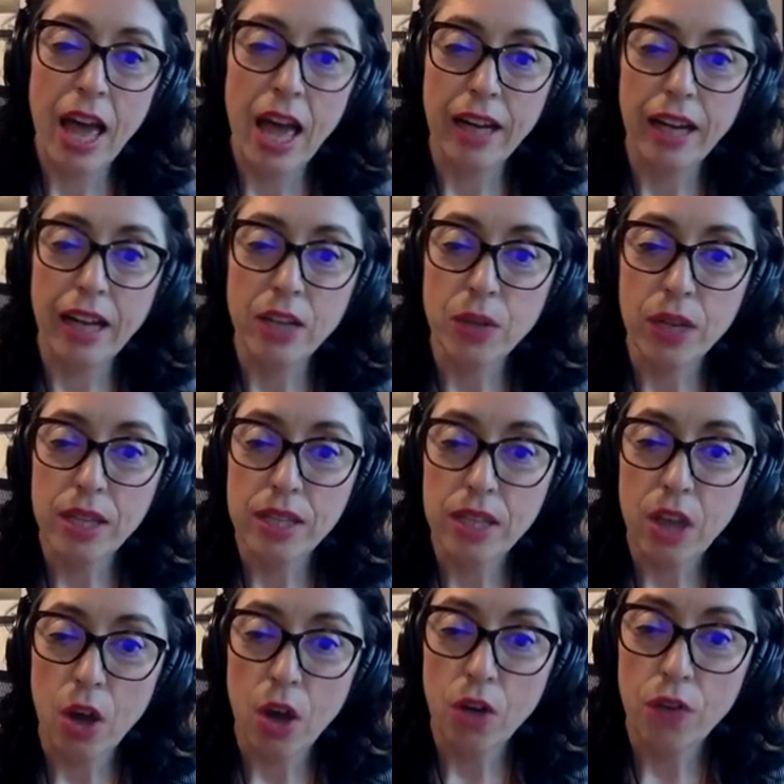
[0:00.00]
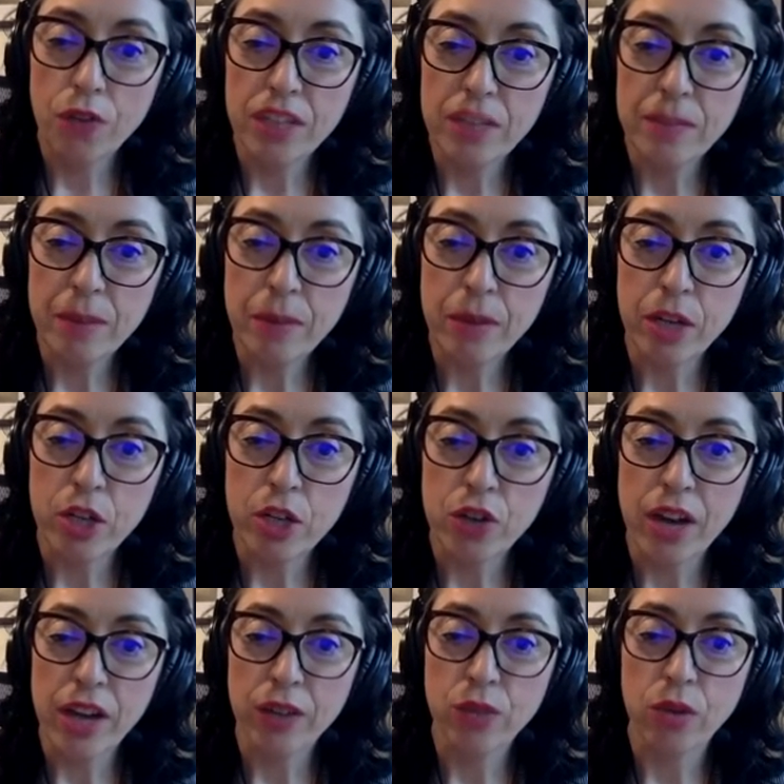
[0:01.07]
And as you can see, all of these people are
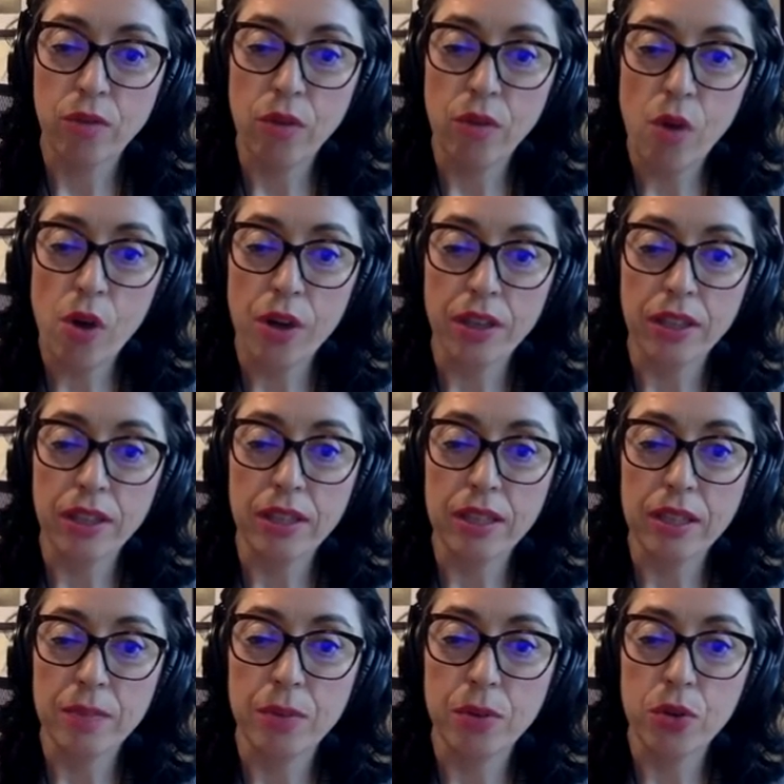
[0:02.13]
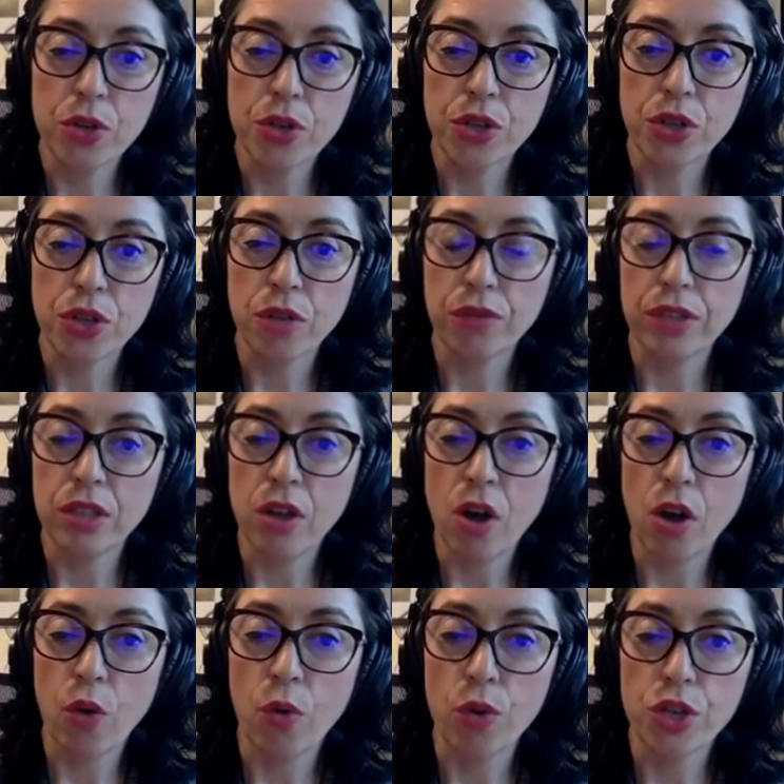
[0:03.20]
trying to avoid this portion of the
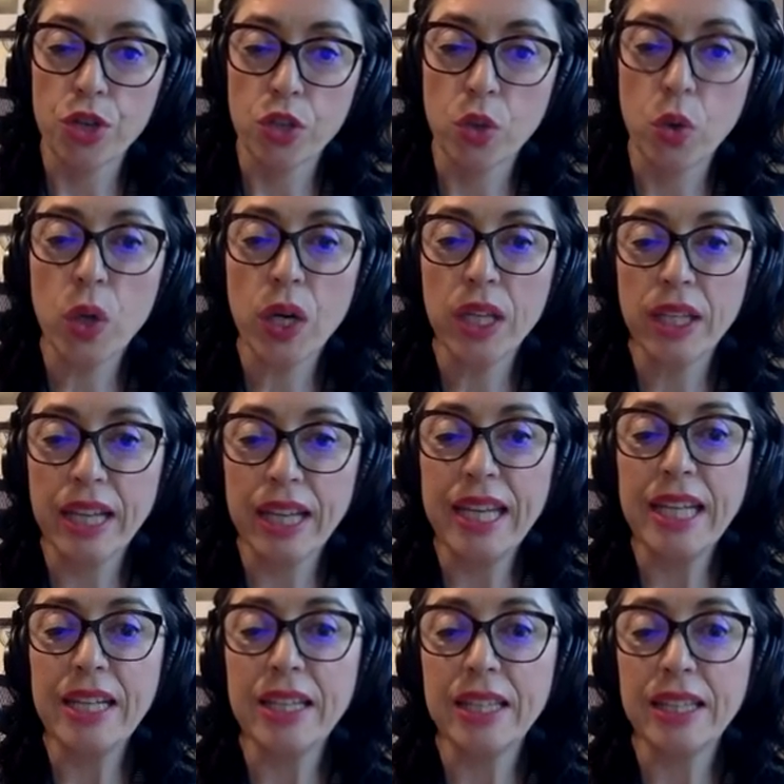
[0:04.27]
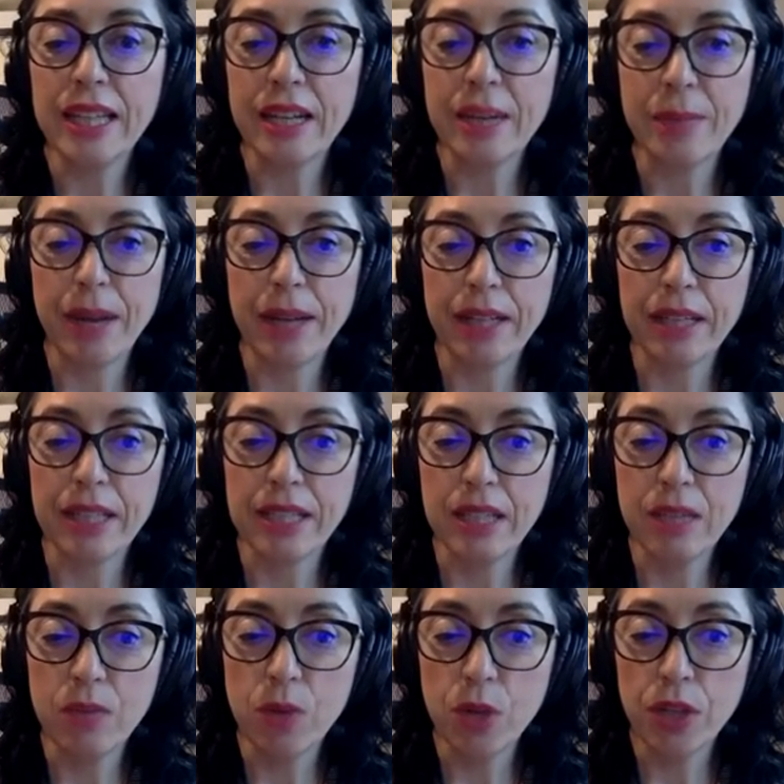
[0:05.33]
dock, which is currently inundated by the
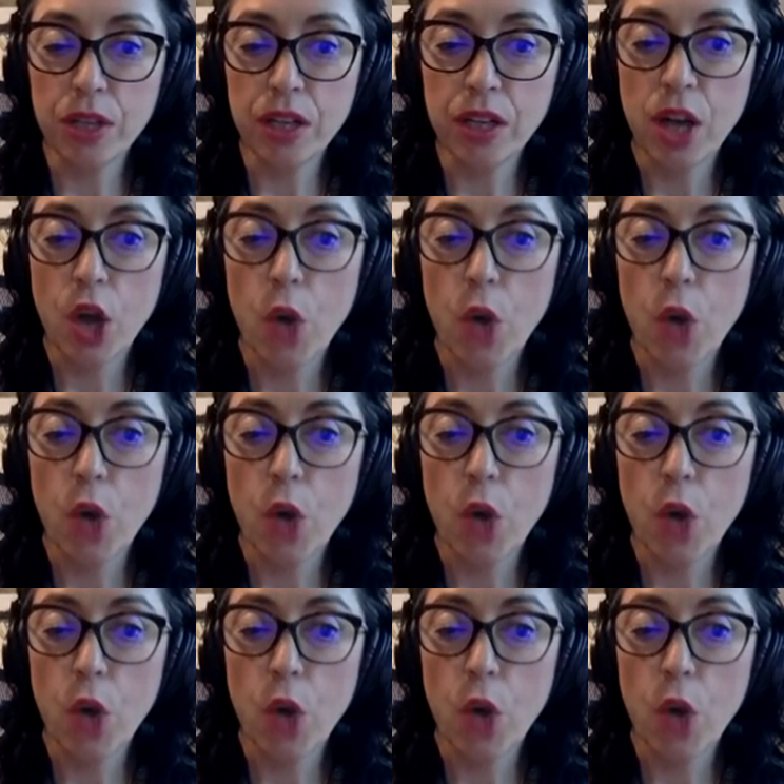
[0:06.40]
seawater,